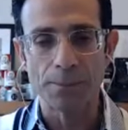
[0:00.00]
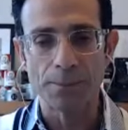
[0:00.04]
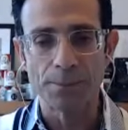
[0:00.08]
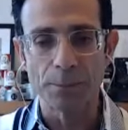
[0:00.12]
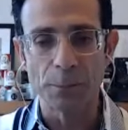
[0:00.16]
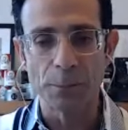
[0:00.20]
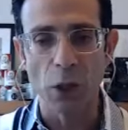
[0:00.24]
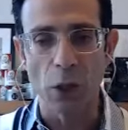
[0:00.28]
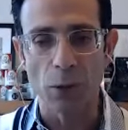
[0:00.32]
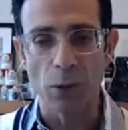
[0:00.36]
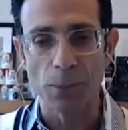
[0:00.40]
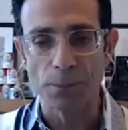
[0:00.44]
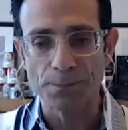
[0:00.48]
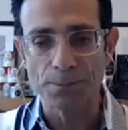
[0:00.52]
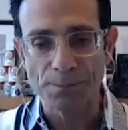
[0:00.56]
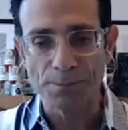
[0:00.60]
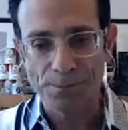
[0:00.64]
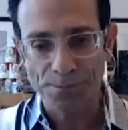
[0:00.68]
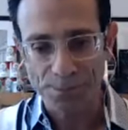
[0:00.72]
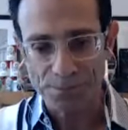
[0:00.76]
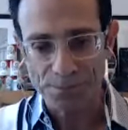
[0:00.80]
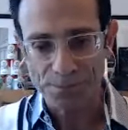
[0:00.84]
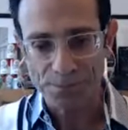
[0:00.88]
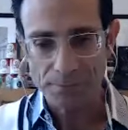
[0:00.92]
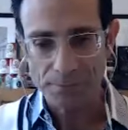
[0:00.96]
So
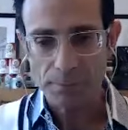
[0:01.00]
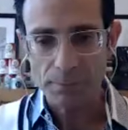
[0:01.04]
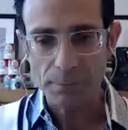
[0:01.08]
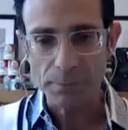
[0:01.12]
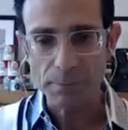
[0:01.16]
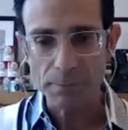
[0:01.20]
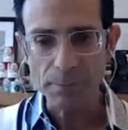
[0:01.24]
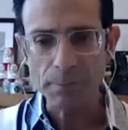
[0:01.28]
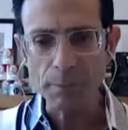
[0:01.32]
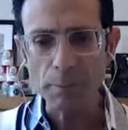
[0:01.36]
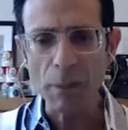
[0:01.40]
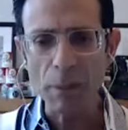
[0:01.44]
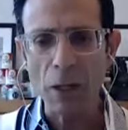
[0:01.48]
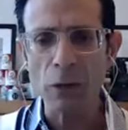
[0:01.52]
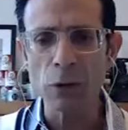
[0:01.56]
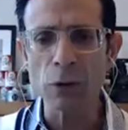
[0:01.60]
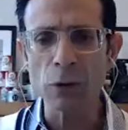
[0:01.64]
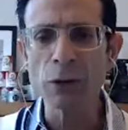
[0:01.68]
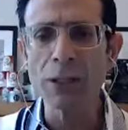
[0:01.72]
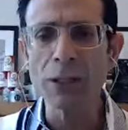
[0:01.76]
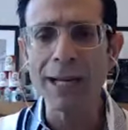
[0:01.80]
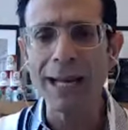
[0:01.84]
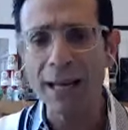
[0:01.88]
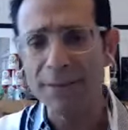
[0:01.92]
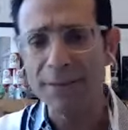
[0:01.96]
to
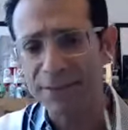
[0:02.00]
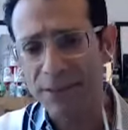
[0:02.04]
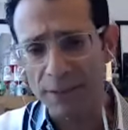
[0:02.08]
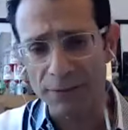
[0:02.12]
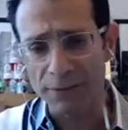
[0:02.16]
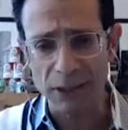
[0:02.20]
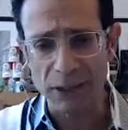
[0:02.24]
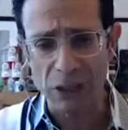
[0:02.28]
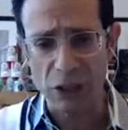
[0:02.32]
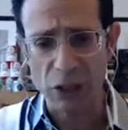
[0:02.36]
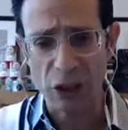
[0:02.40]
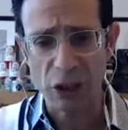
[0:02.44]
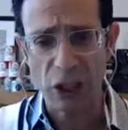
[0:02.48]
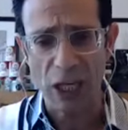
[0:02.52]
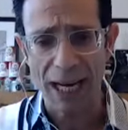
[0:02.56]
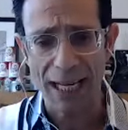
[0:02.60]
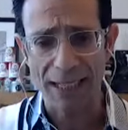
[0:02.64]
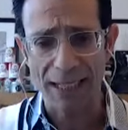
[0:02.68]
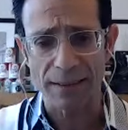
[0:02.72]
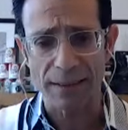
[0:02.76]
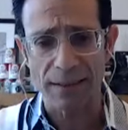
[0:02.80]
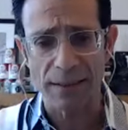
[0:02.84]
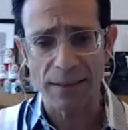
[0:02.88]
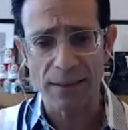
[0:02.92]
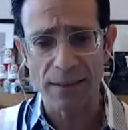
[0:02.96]
the left of this
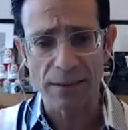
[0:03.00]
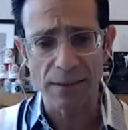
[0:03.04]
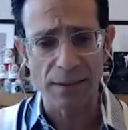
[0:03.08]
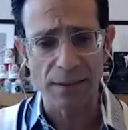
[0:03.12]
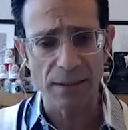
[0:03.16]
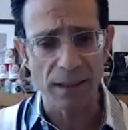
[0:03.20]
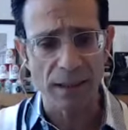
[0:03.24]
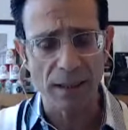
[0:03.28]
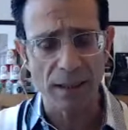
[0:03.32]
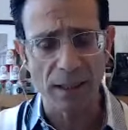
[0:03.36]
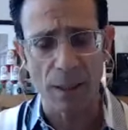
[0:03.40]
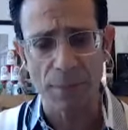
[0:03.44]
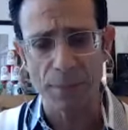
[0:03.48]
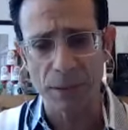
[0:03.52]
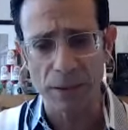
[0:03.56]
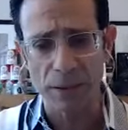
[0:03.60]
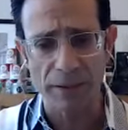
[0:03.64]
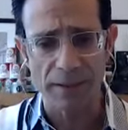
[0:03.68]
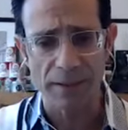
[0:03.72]
chat, there's a couple of